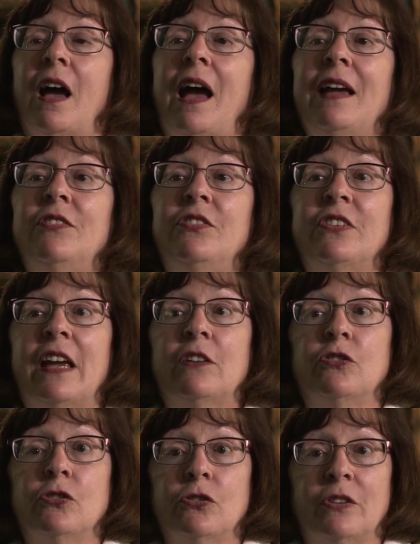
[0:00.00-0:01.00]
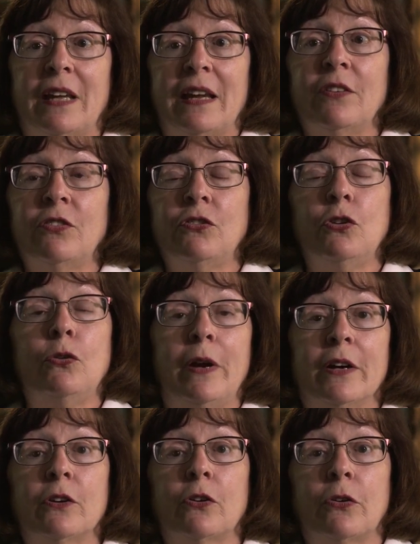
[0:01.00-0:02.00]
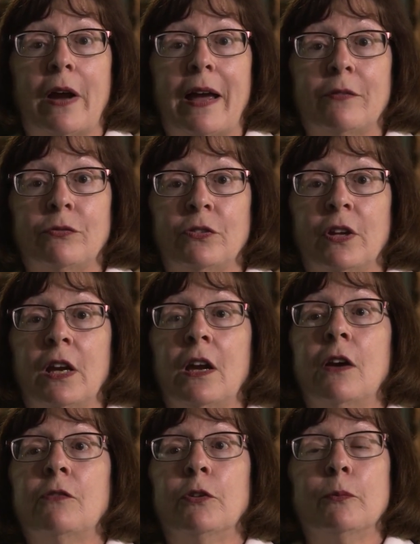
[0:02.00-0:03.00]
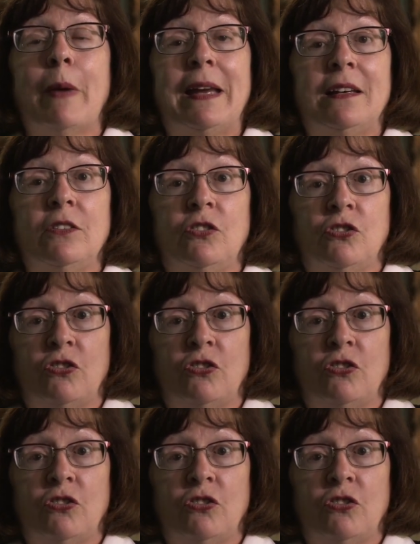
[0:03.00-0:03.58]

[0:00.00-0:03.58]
I scheduled the S-2 aircraft for maintenance